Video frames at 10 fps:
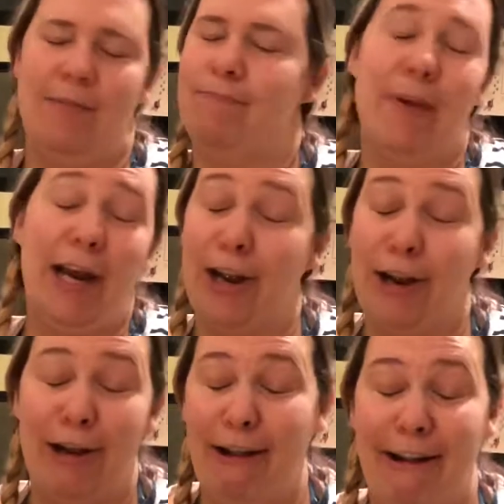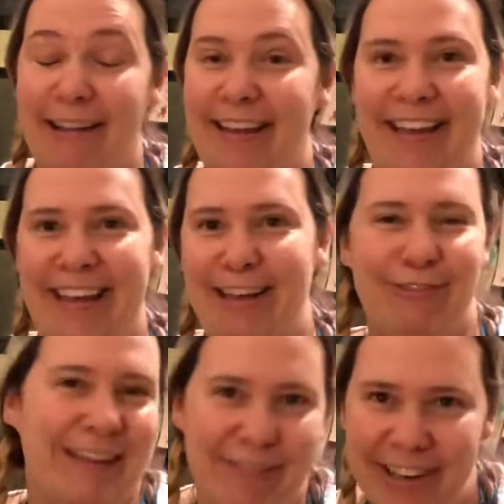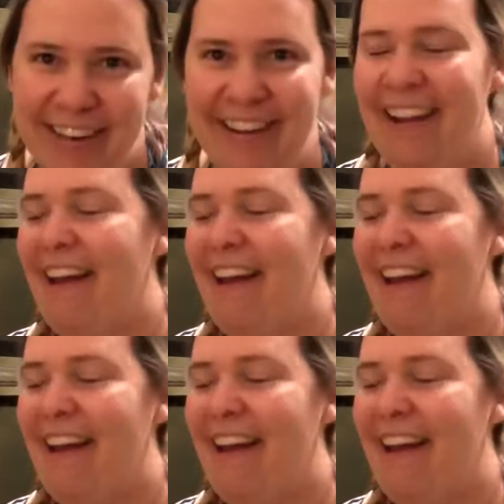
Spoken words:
butter, garlicky flavor.